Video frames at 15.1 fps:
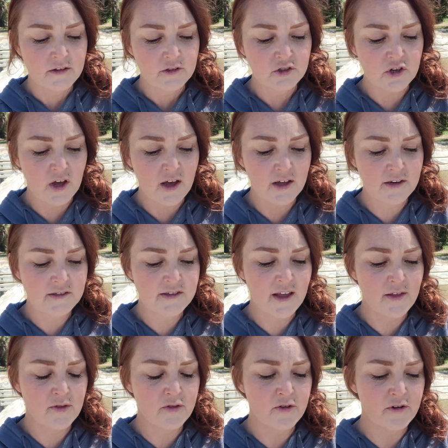John
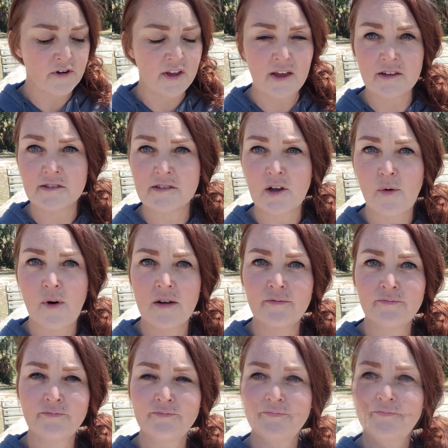10:30 and so
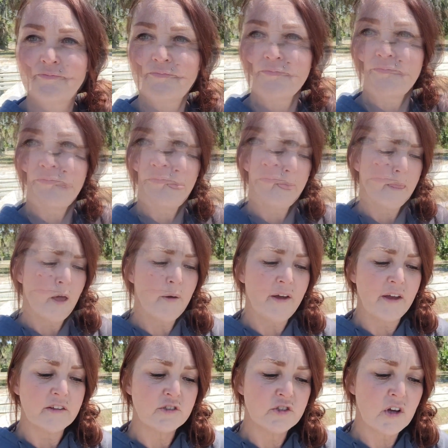on.
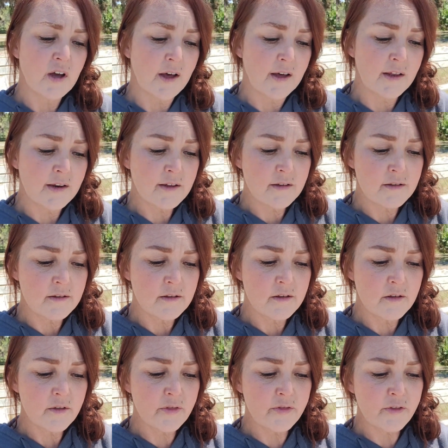Okay, John
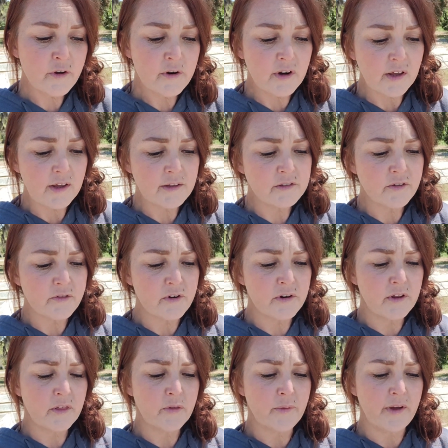30 to
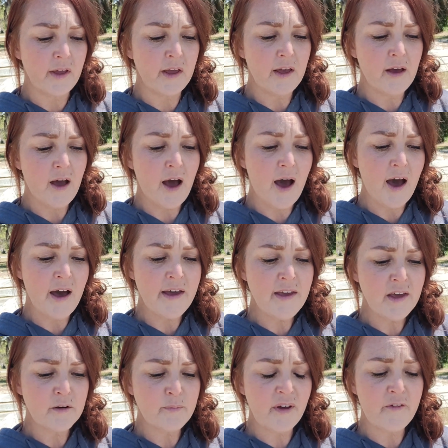33. I
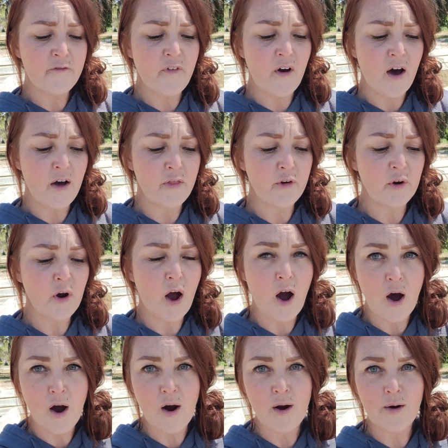and my Father
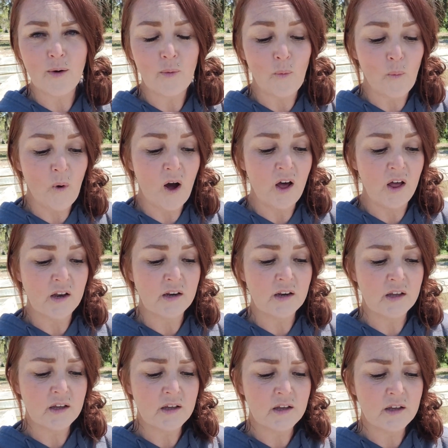are one.
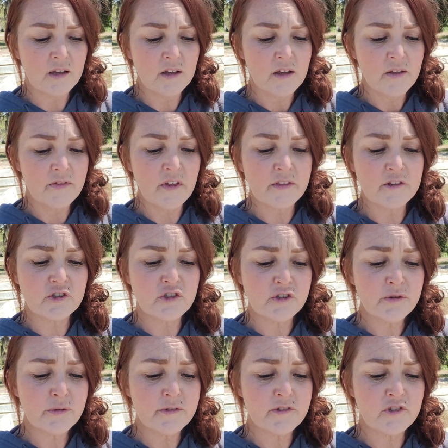Then the
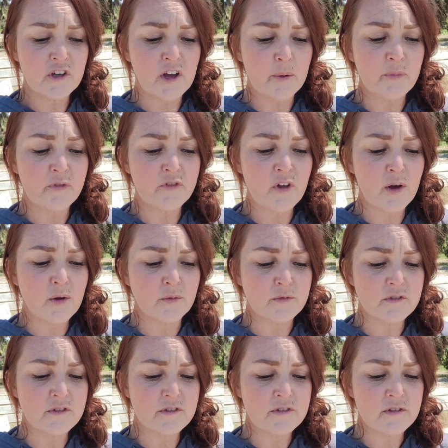Jews took up
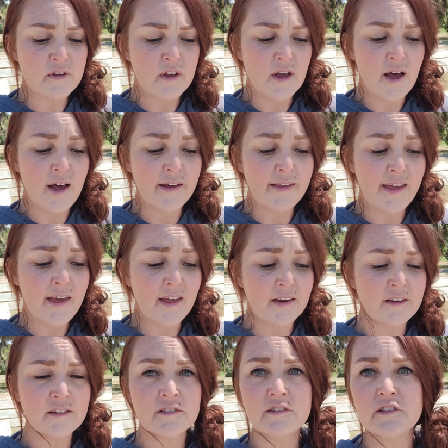stones
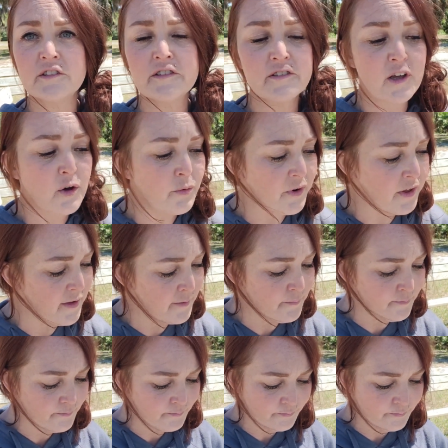again to stone him.